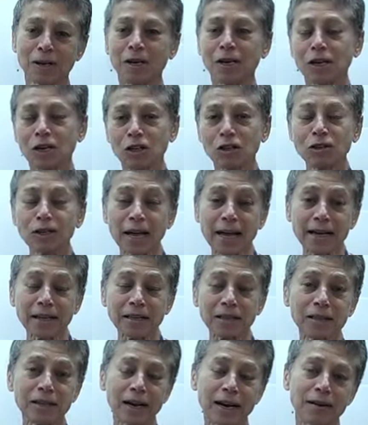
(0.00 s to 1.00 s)
you're
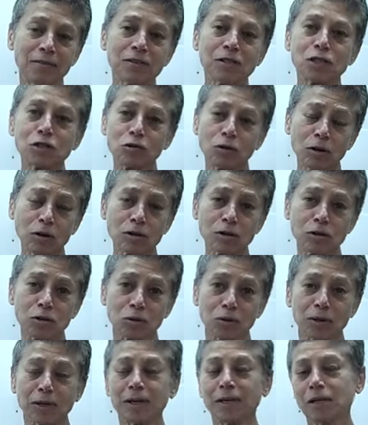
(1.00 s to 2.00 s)
likely to have a scroll
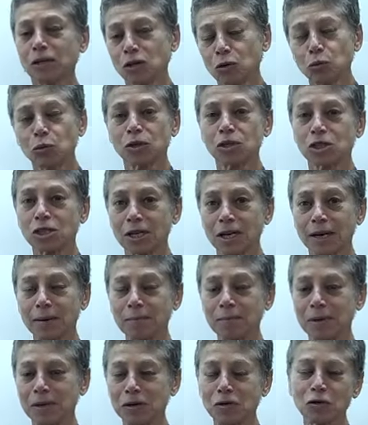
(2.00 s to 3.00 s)
saw in your wood
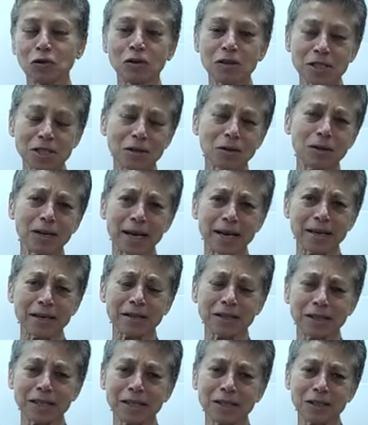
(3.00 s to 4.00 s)
shop, and you're also
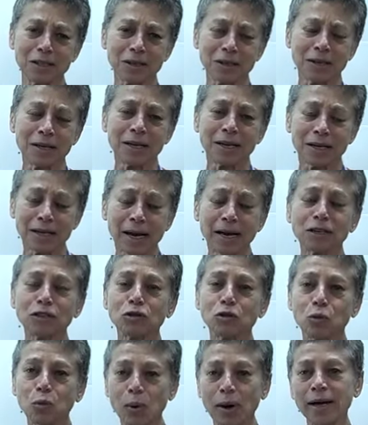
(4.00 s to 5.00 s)
likely not
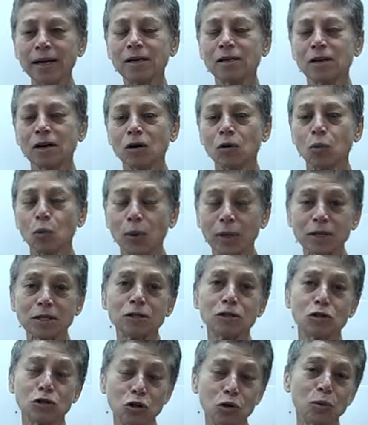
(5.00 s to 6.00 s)
to quite know what
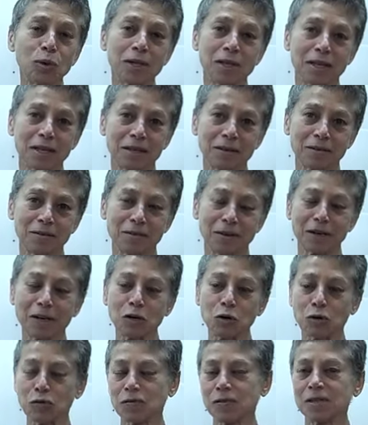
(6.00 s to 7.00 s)
to do with it. Very
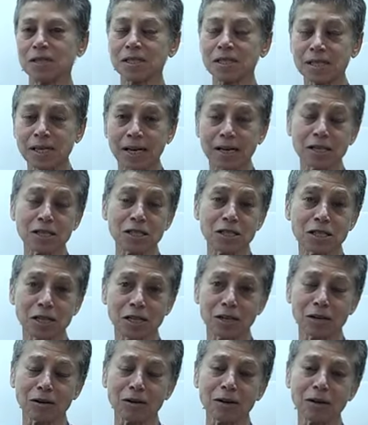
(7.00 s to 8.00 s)
often it stands
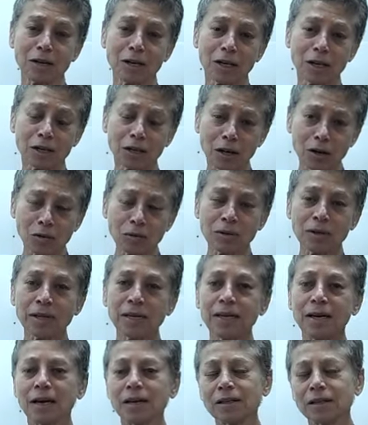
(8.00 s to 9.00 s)
there
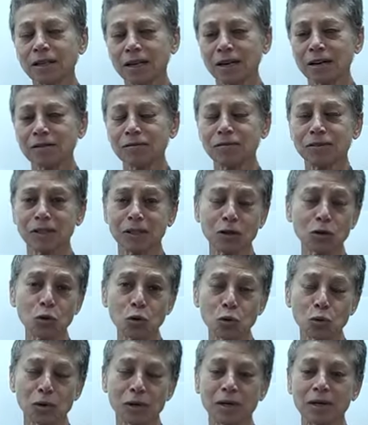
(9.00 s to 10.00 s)
lonely, unloved, in a
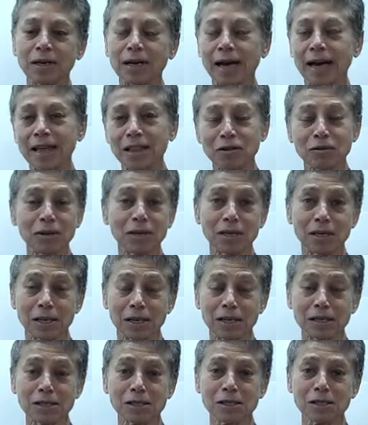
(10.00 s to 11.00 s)
corner, gathering
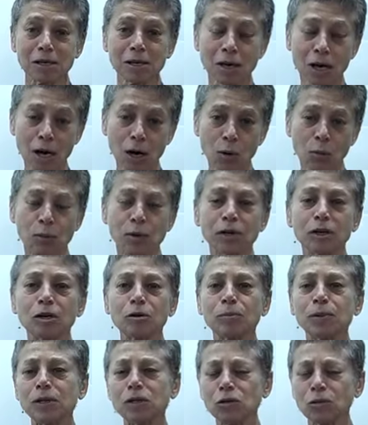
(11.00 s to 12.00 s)
dust, when it
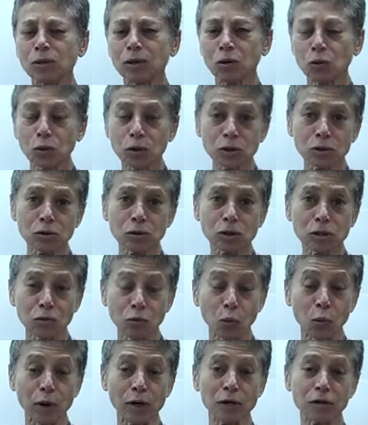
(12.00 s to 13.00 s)
could be doing all sorts
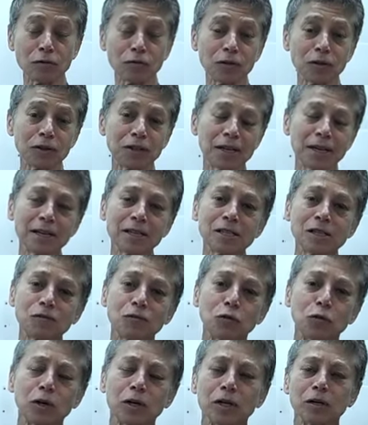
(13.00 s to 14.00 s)
of wonderful things
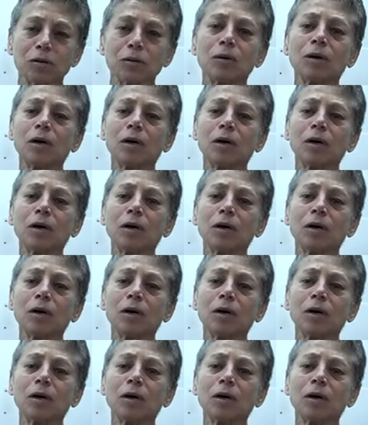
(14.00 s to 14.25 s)
for you.